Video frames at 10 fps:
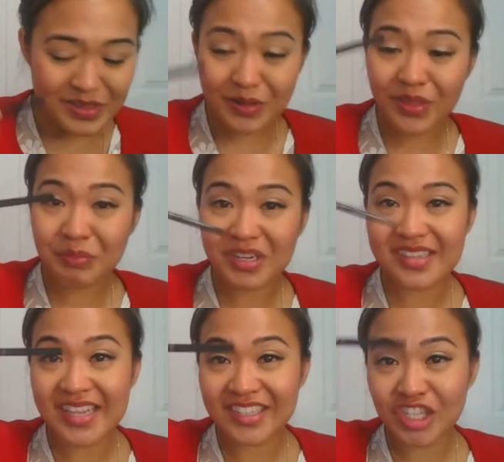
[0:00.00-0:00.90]
So the
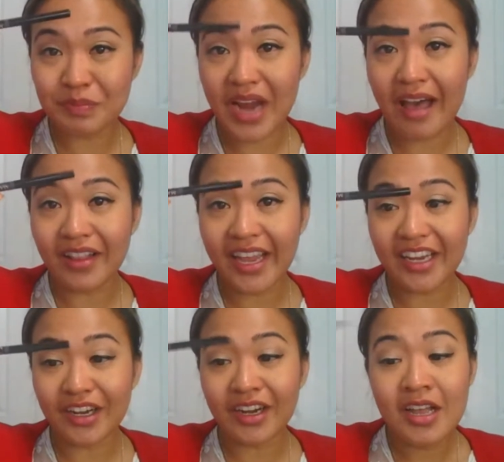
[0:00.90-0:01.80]
precision brow
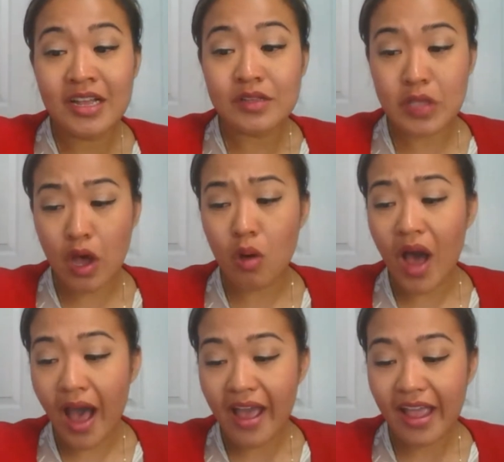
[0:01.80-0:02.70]
liner. So
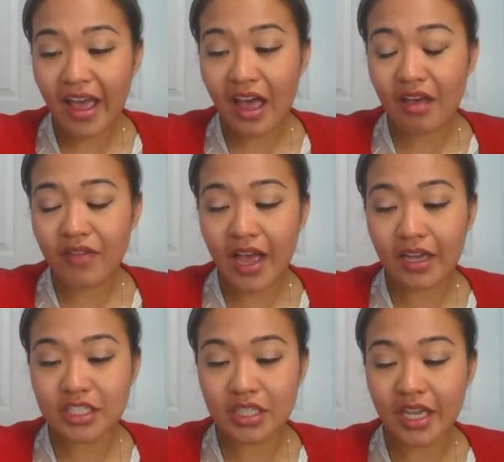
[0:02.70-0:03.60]
I have
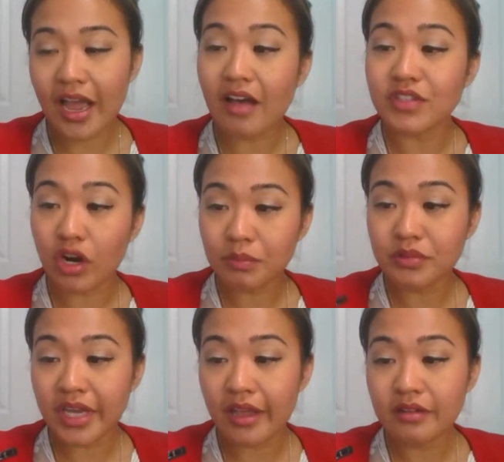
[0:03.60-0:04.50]
dark
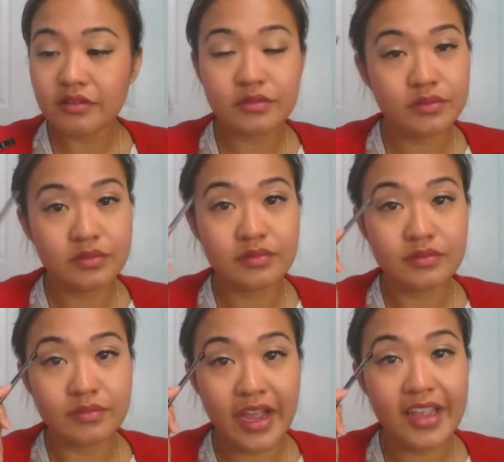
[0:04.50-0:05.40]
brunette,
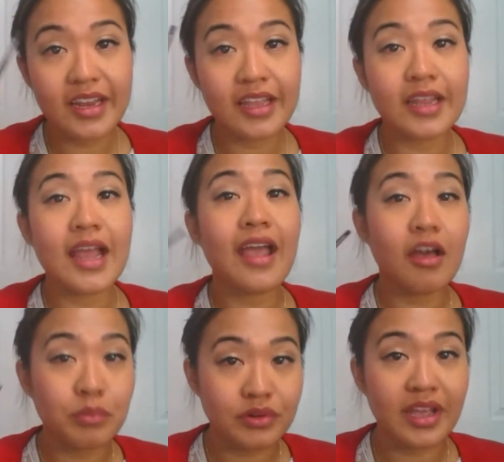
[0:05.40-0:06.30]
right? And then I
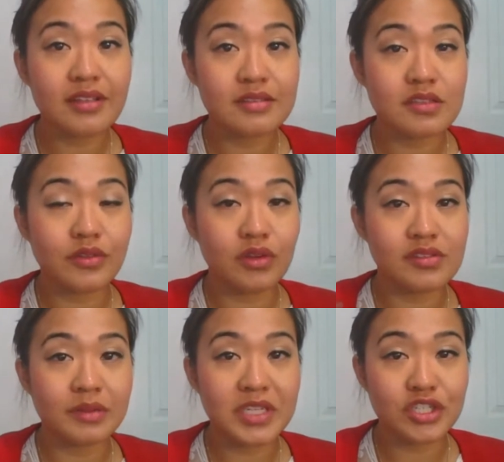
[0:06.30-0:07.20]
have brunette. So
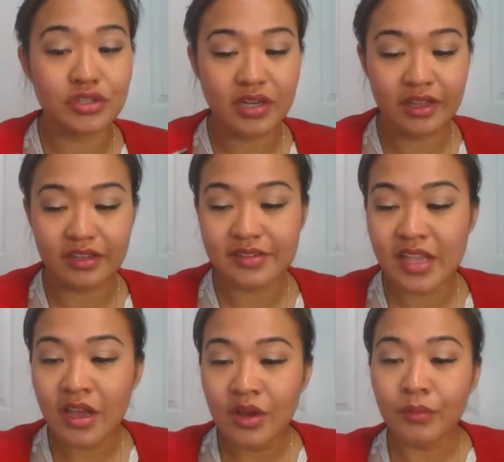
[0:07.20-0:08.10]
those are my two colors.
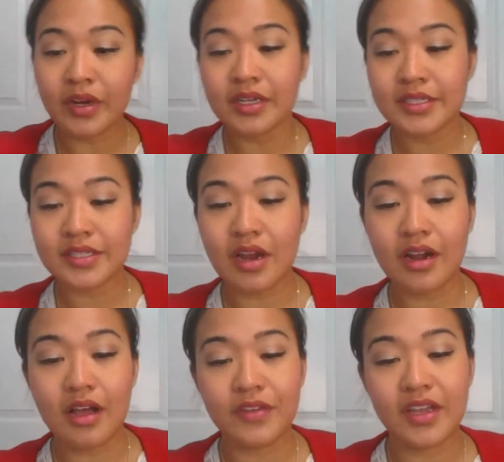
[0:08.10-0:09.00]
We're gonna
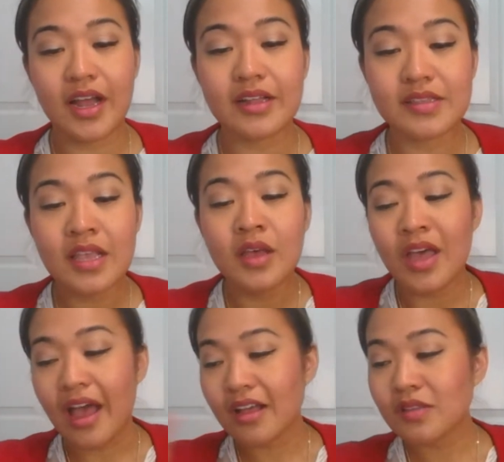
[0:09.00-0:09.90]
start off, you guys.
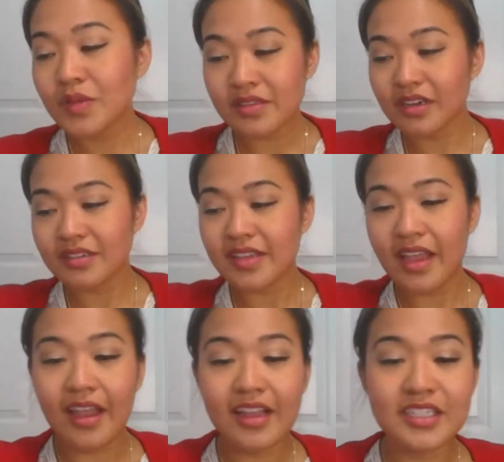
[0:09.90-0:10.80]
As we start to
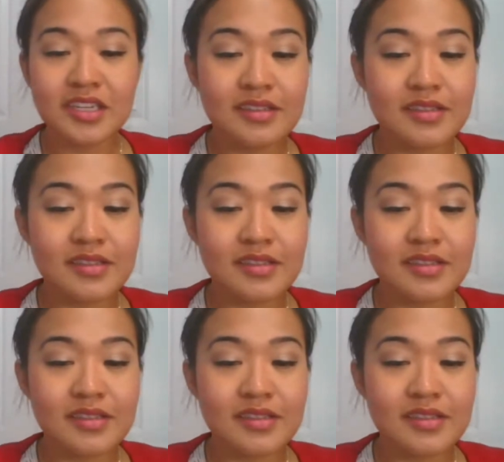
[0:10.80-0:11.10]
age,